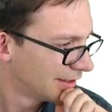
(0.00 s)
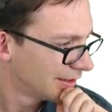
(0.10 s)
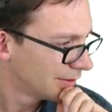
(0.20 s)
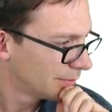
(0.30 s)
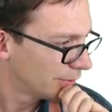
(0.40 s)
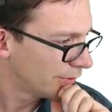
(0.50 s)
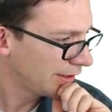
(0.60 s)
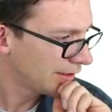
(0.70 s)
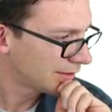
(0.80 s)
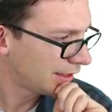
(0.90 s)
Maria
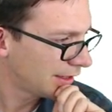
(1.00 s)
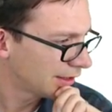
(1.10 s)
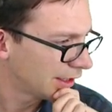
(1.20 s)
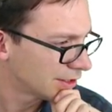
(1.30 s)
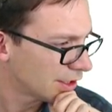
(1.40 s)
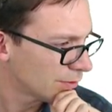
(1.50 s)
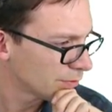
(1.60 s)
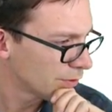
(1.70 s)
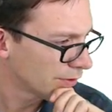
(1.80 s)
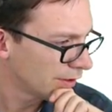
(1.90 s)
saying, the guitar was
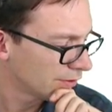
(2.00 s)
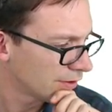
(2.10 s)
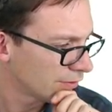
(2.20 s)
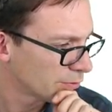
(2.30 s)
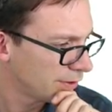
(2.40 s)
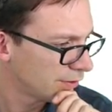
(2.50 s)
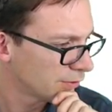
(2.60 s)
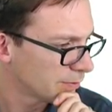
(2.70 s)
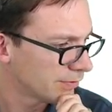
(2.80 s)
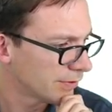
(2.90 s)
broken in several pieces.
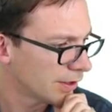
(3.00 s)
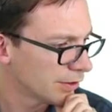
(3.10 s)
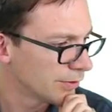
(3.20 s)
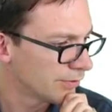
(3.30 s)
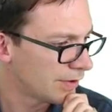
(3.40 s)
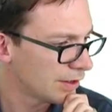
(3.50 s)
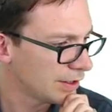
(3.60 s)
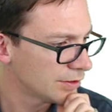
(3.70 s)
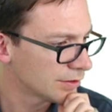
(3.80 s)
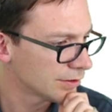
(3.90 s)
My father was fairly
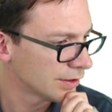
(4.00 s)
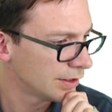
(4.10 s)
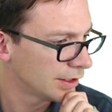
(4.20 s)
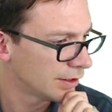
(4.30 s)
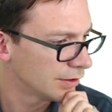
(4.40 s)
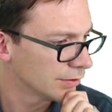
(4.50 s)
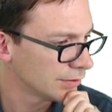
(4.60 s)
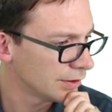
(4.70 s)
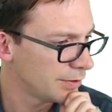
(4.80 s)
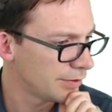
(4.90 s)
certain it could only
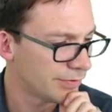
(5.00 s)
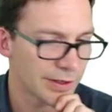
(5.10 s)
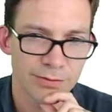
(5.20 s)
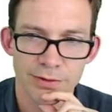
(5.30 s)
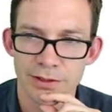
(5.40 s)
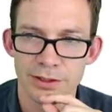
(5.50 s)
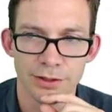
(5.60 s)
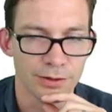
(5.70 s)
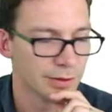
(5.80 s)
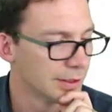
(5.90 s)
be fixed with glue.
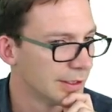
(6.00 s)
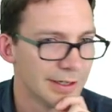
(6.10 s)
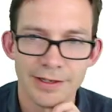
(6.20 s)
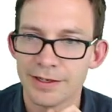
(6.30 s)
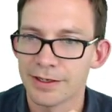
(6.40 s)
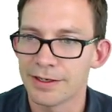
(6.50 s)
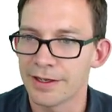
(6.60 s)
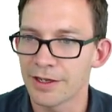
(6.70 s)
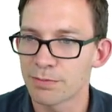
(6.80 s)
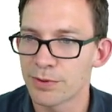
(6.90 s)
Now
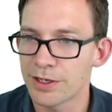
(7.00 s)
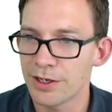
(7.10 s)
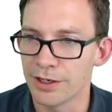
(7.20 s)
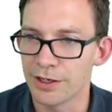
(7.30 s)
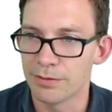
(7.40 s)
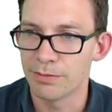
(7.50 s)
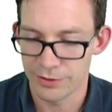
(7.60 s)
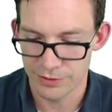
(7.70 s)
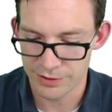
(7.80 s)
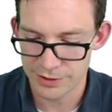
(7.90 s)
that's pretty good, but
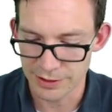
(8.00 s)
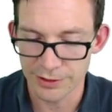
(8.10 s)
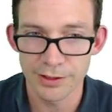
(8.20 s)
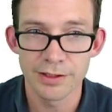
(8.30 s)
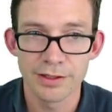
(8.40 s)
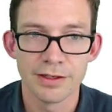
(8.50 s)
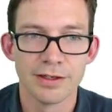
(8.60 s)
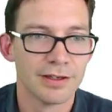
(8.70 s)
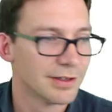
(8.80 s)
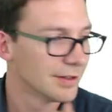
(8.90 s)
there's still
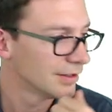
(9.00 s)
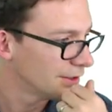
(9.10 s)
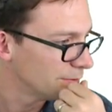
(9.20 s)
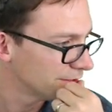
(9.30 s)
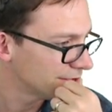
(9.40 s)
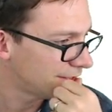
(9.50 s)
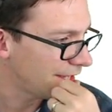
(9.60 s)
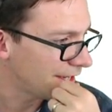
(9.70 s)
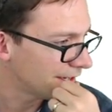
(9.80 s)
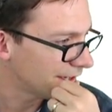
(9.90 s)
a
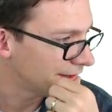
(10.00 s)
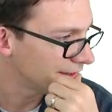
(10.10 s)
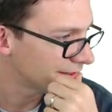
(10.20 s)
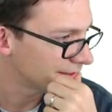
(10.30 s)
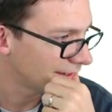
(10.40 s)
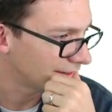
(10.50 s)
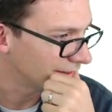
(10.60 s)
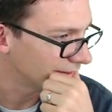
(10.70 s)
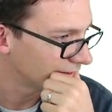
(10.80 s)
mistake in this sentence.